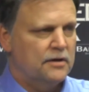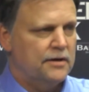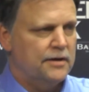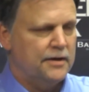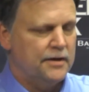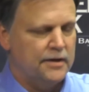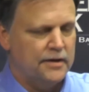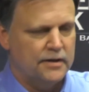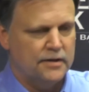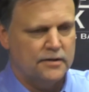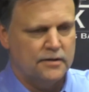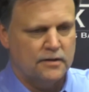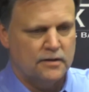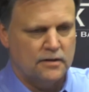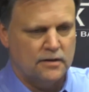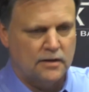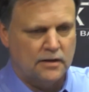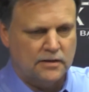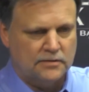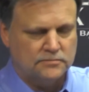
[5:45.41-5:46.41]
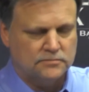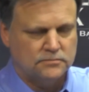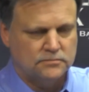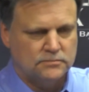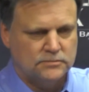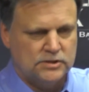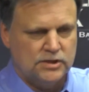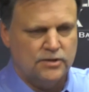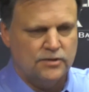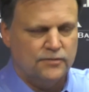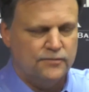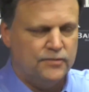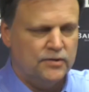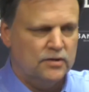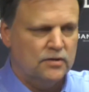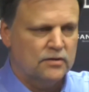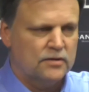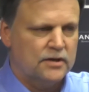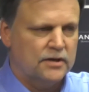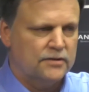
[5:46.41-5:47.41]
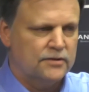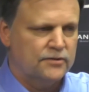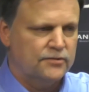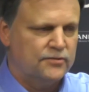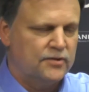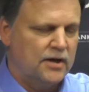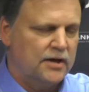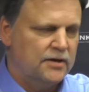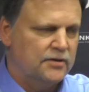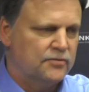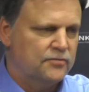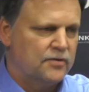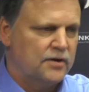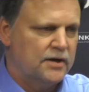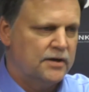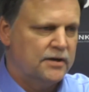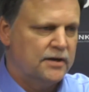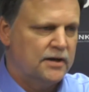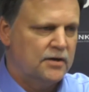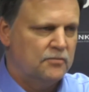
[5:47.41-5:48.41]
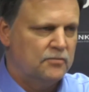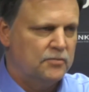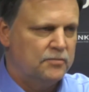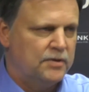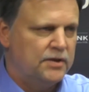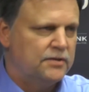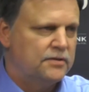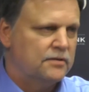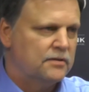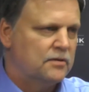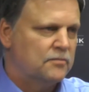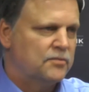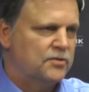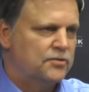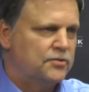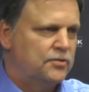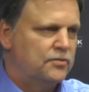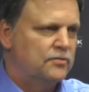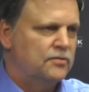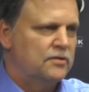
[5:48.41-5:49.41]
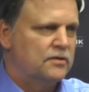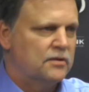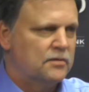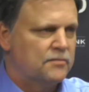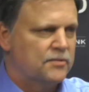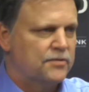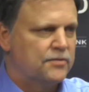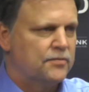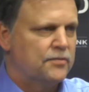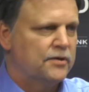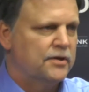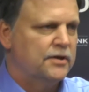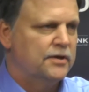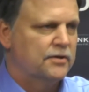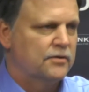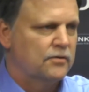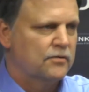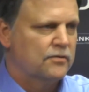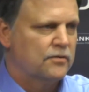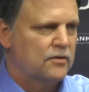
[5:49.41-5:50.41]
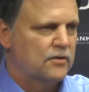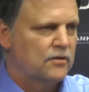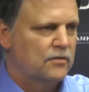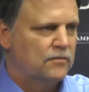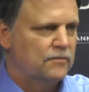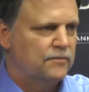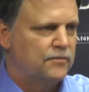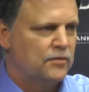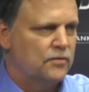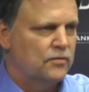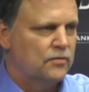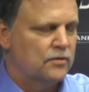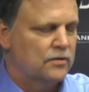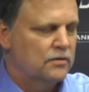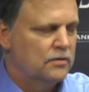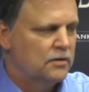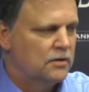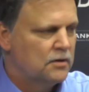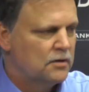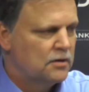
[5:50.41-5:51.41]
And, you know, if you look at the standings right now, we beat the number two and the number three here on our home floor.